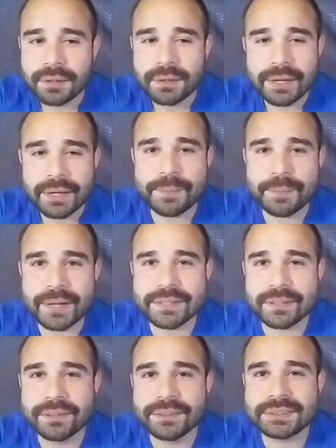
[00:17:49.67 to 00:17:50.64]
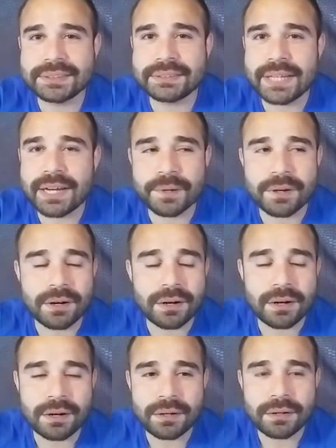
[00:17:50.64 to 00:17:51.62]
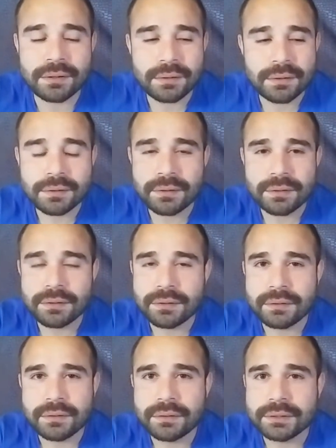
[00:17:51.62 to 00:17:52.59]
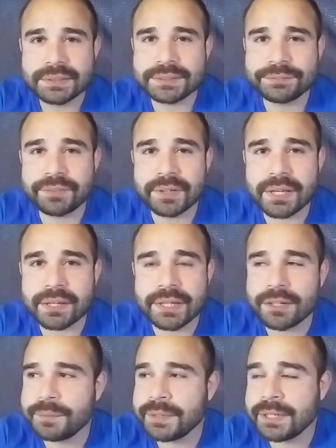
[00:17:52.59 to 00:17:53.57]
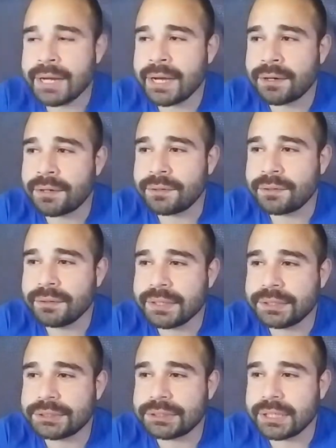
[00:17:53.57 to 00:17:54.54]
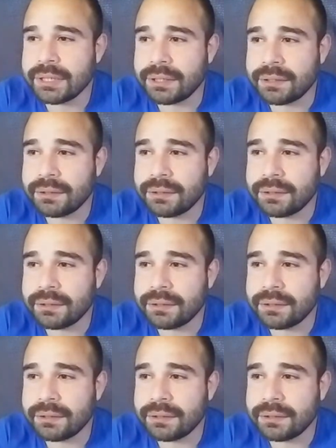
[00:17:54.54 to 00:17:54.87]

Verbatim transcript: And I'm about to lose the damn car. Just fucking kill me now. Holy shit.